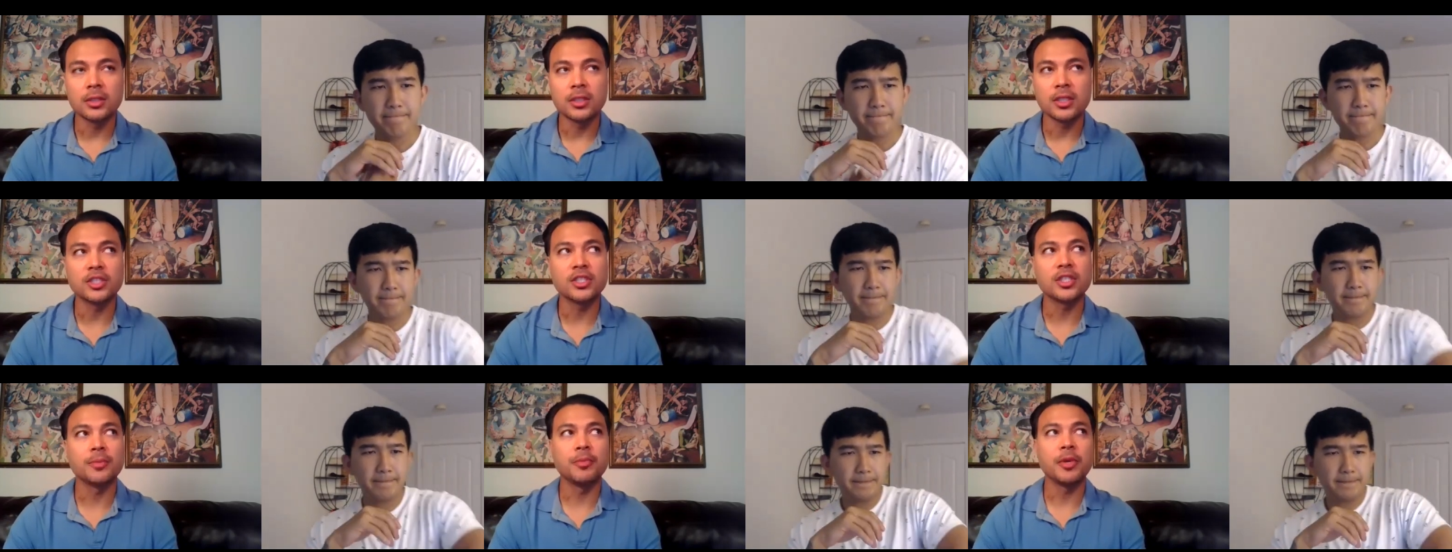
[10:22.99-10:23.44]

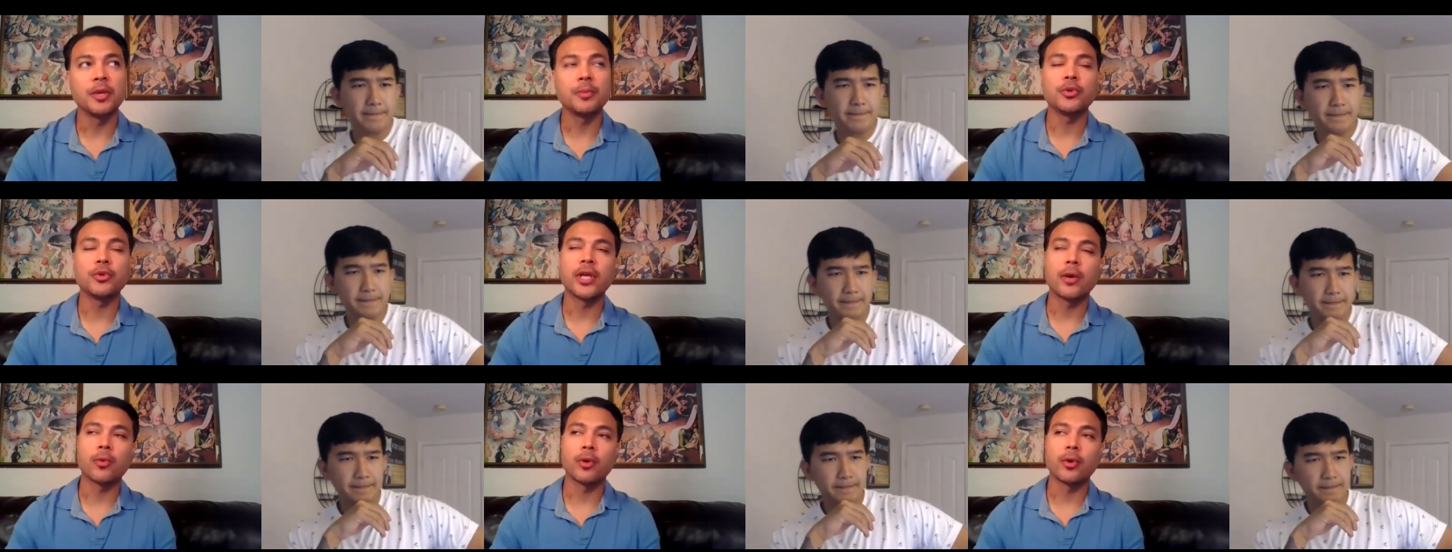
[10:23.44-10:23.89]
Speaker 1: just the
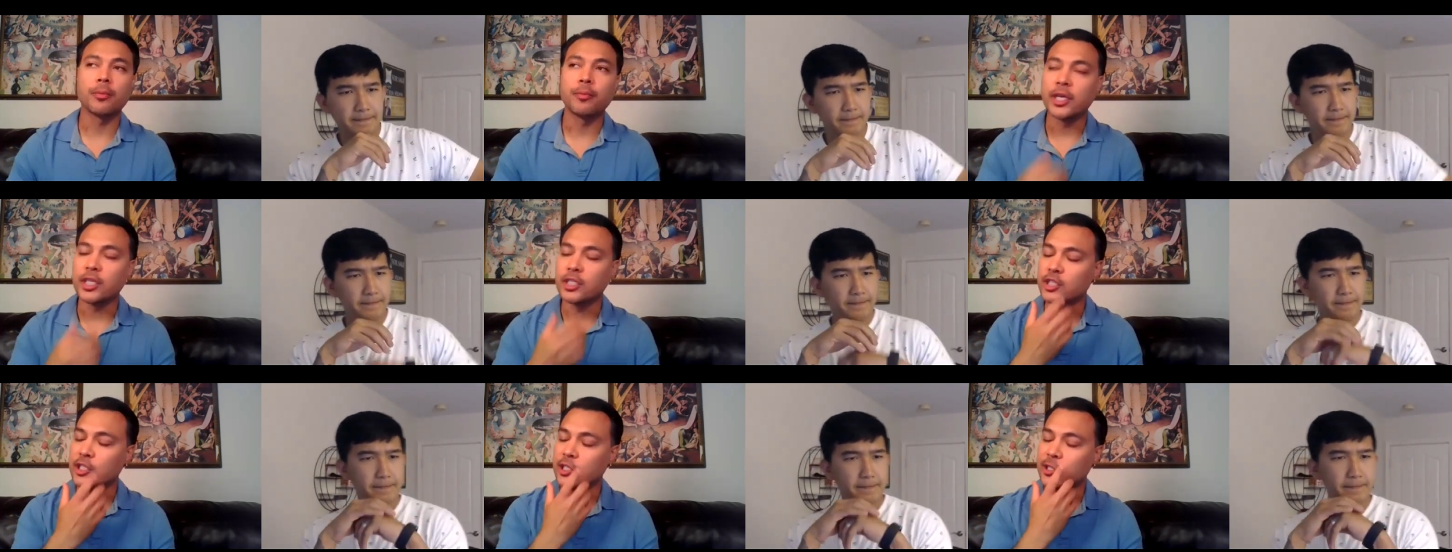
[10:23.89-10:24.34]
people that were
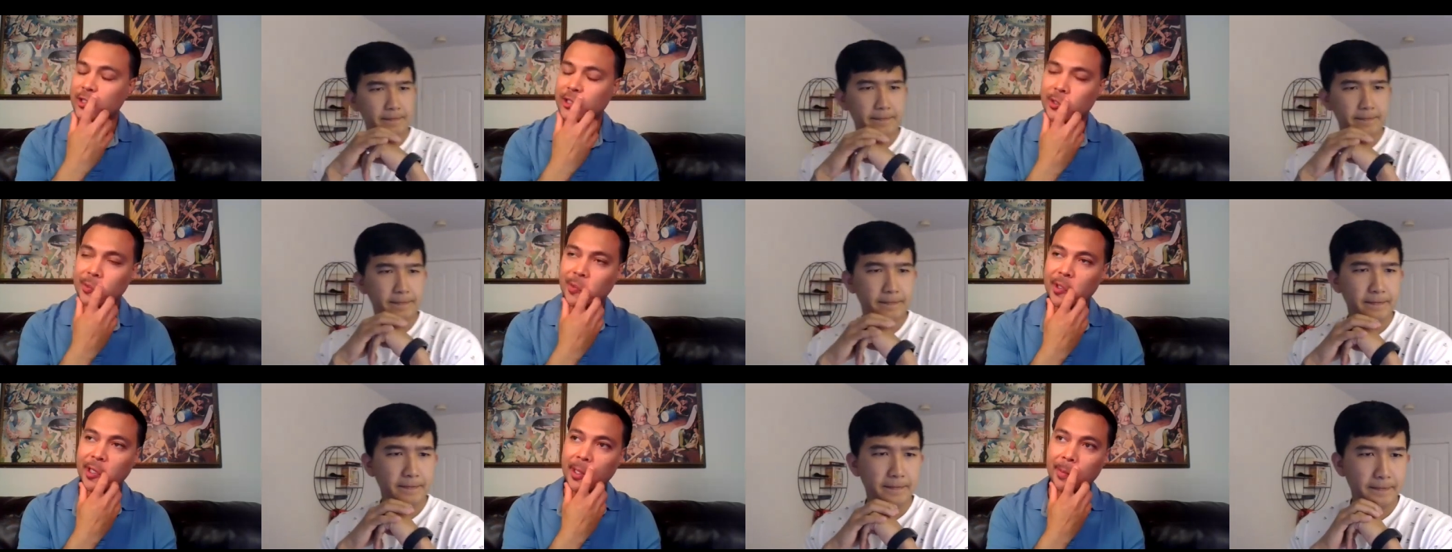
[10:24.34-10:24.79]
pitching
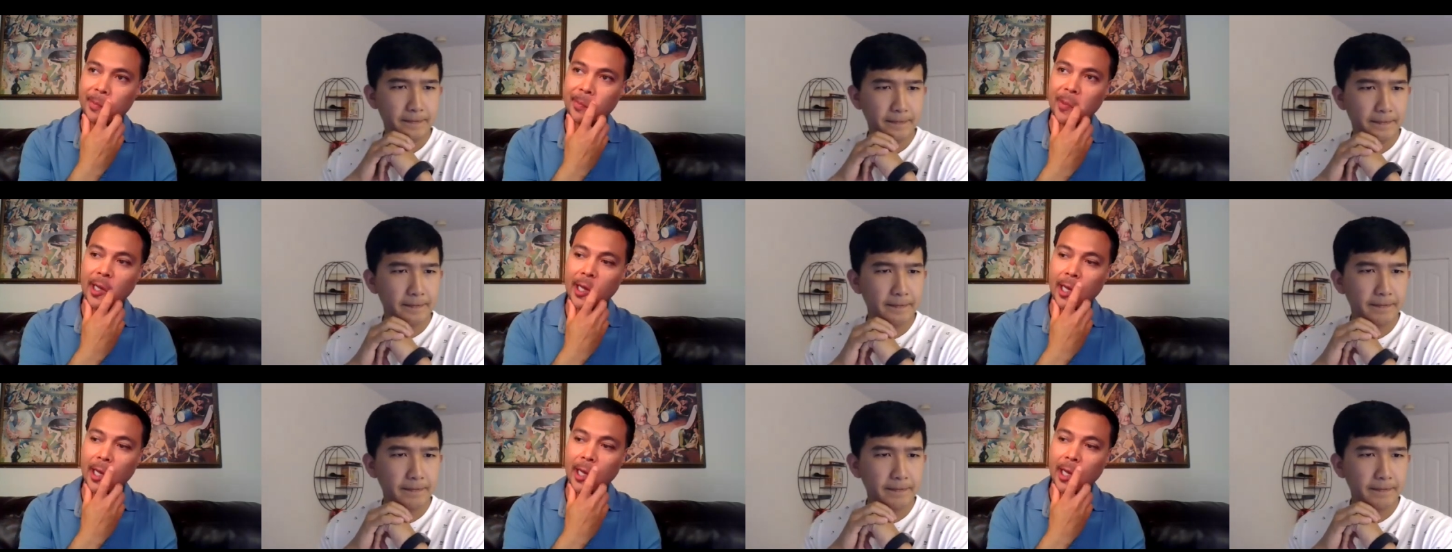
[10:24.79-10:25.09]
to me.